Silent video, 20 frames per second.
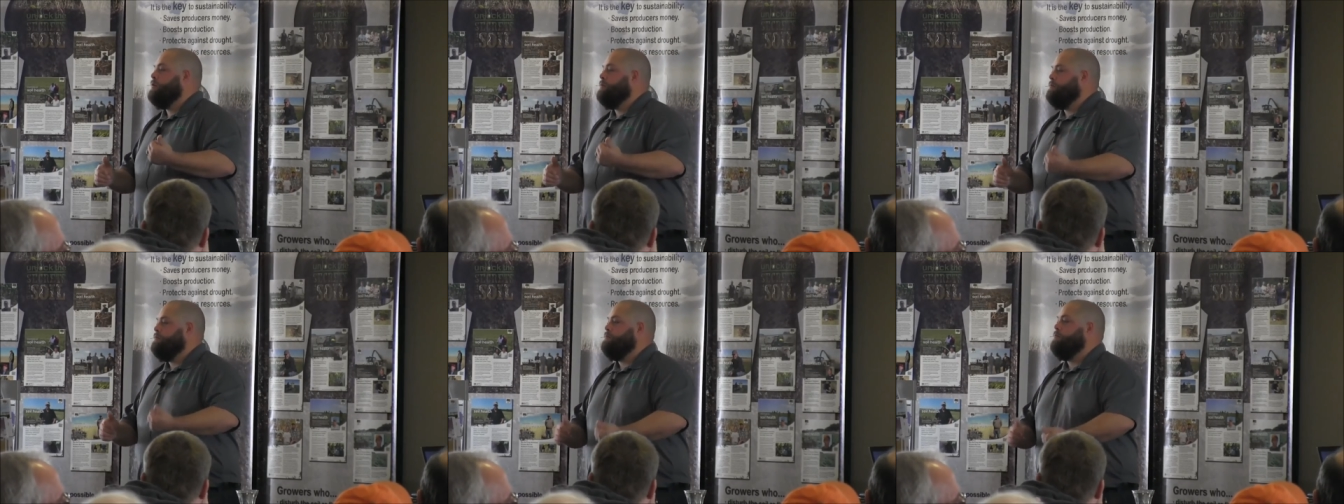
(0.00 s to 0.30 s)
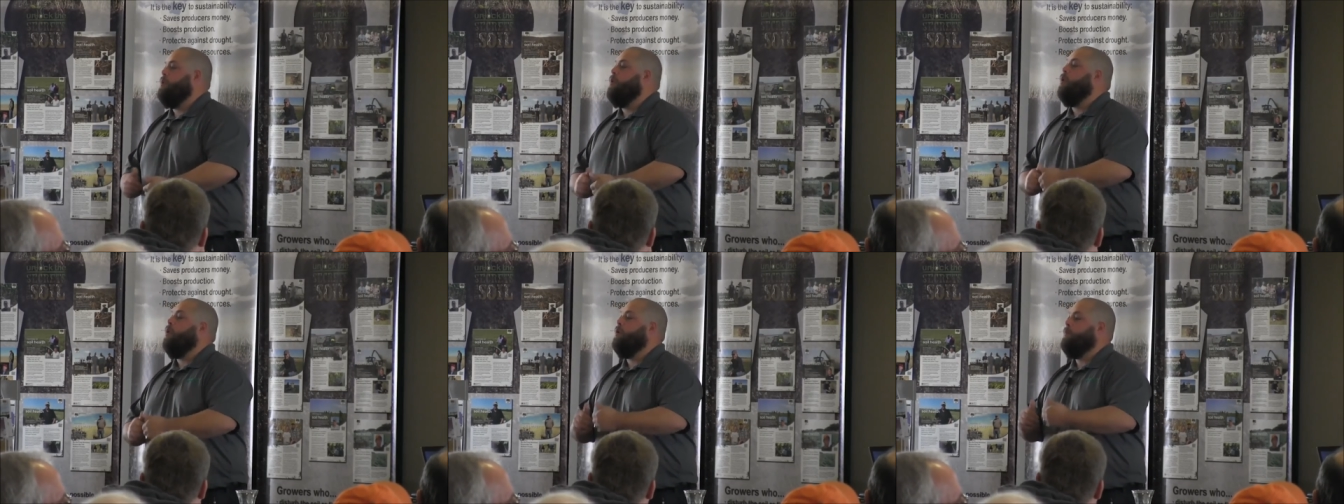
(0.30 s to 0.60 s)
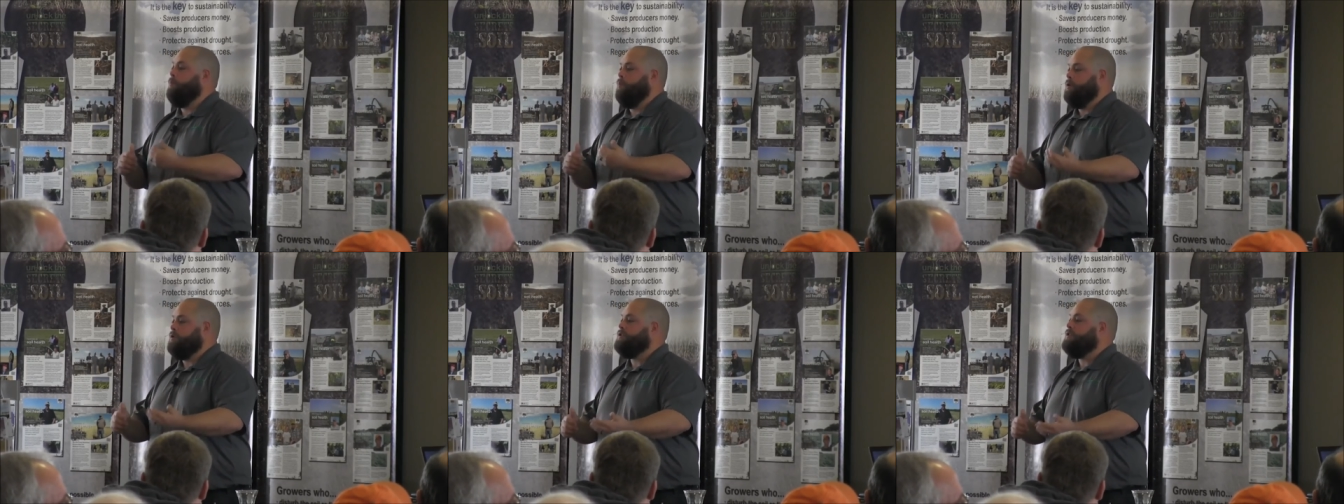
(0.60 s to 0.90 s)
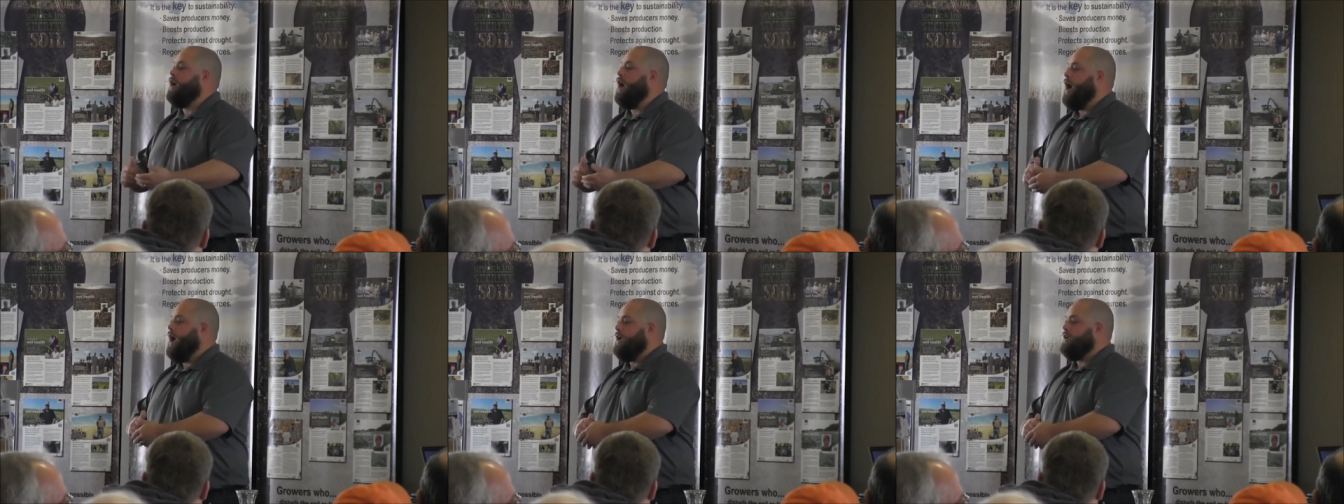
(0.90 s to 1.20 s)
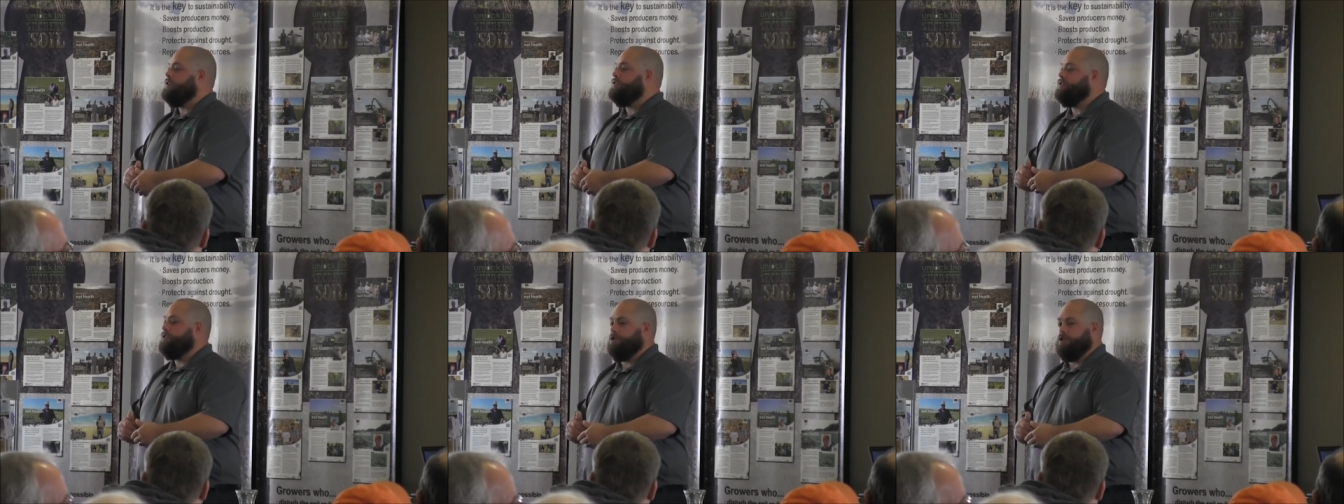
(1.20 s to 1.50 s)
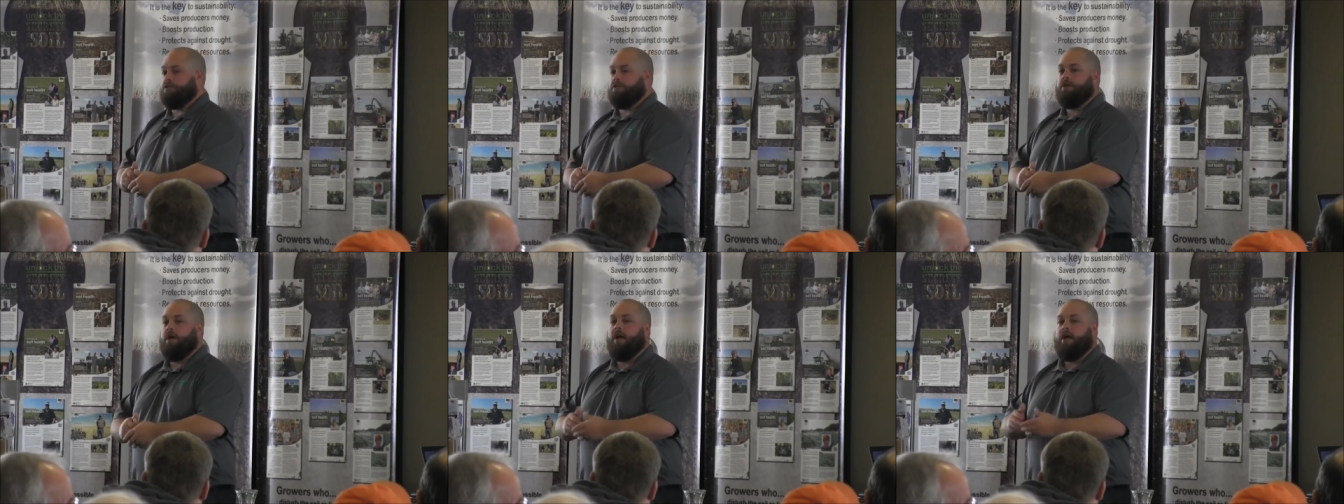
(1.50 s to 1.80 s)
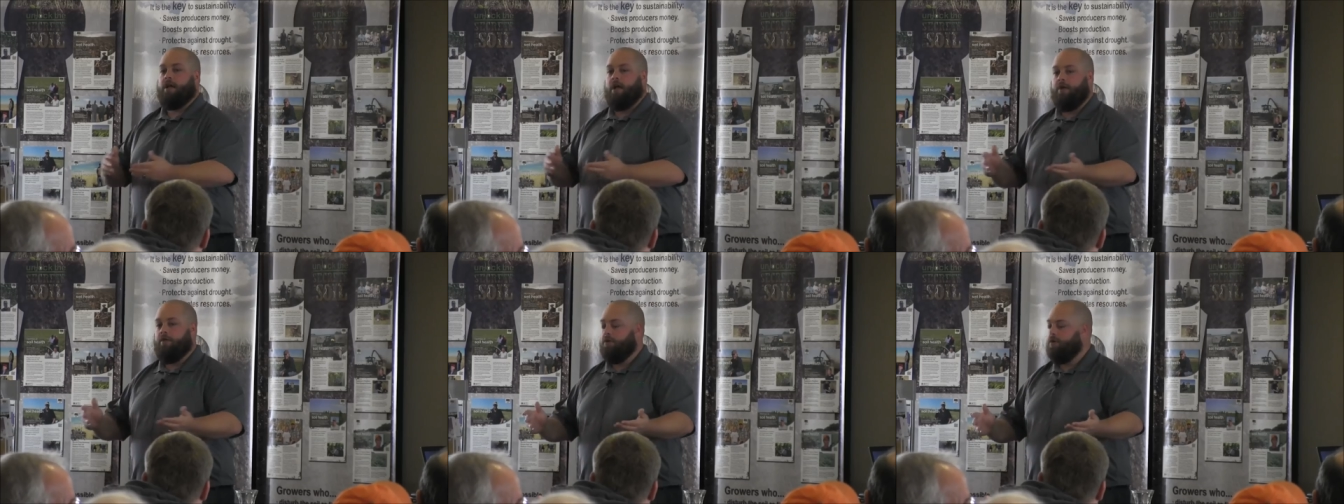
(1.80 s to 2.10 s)
more precise, just
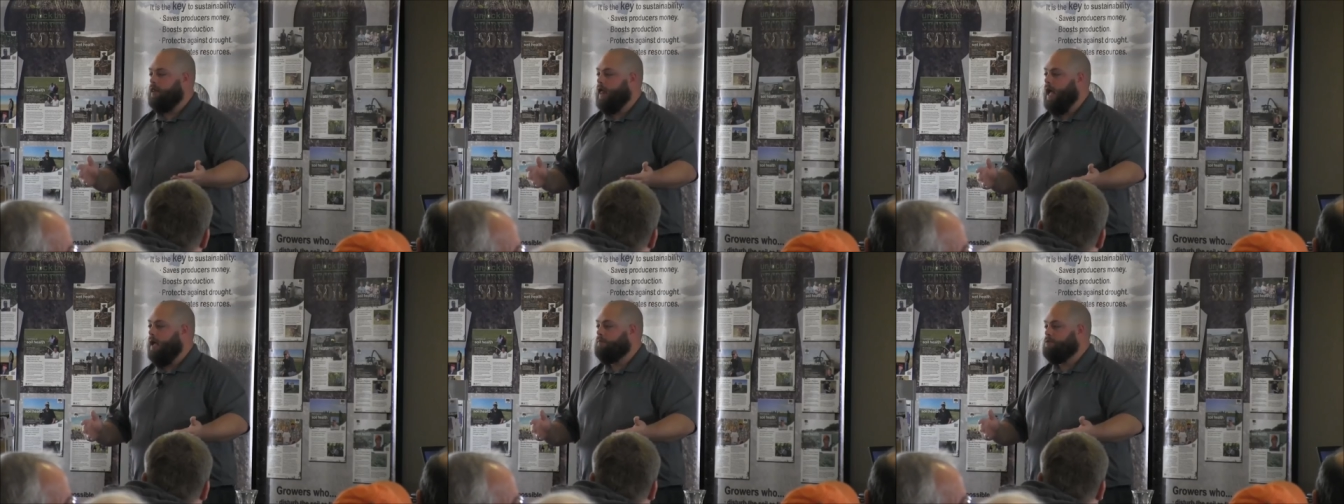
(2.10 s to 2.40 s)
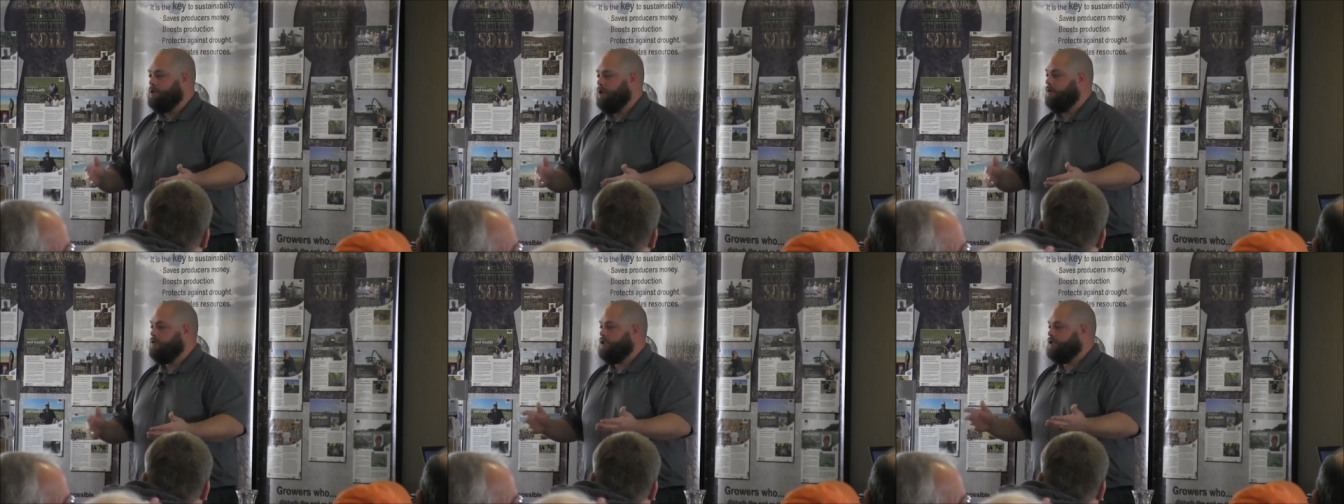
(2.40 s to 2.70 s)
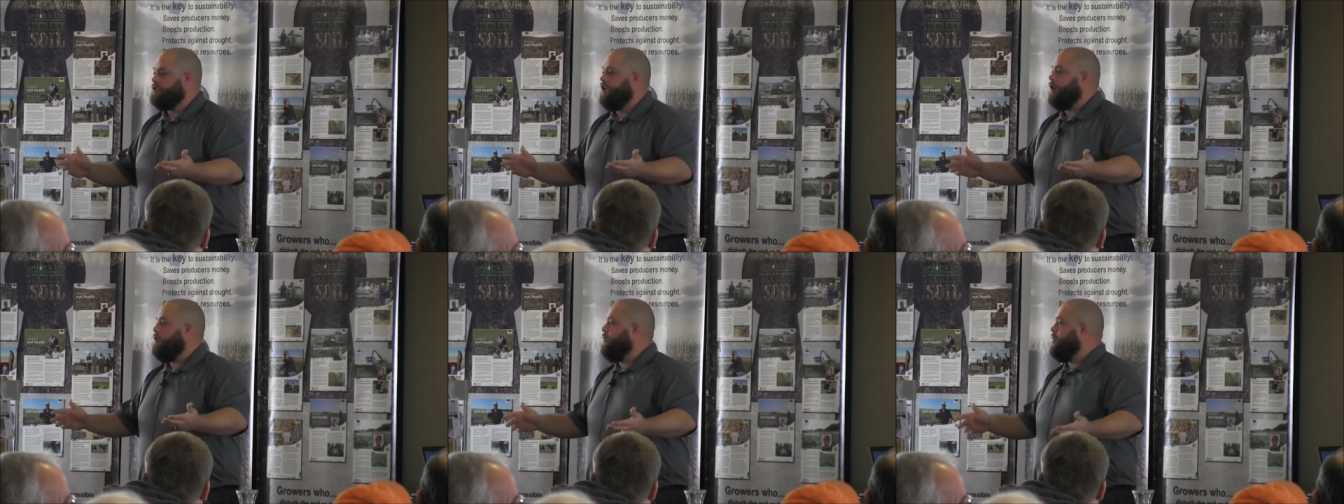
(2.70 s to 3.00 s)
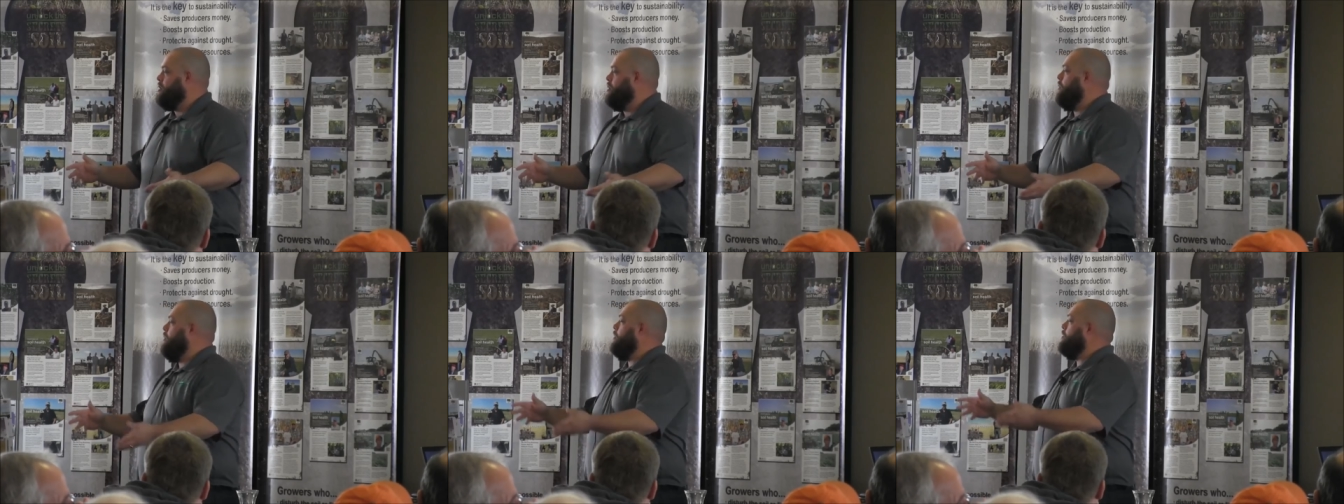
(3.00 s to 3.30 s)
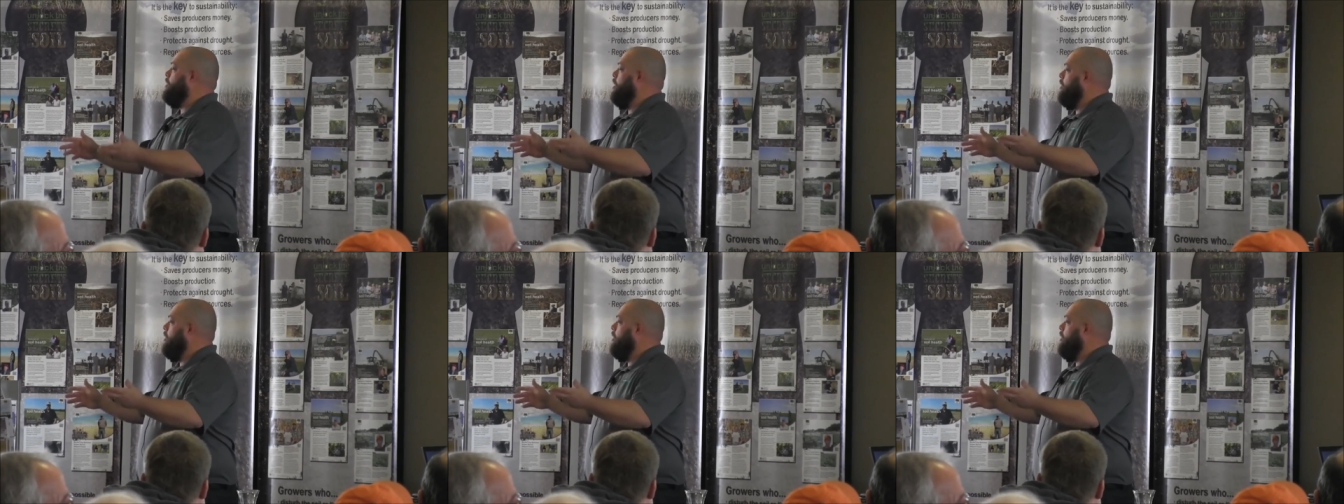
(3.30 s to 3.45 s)
like other labs, you know, just like we do with